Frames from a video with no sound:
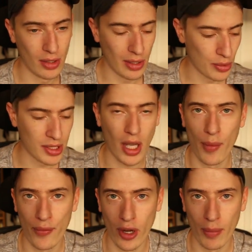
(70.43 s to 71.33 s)
there was a
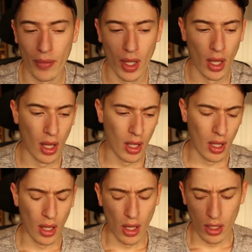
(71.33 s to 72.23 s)
time frame?
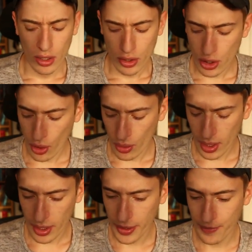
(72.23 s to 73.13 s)
So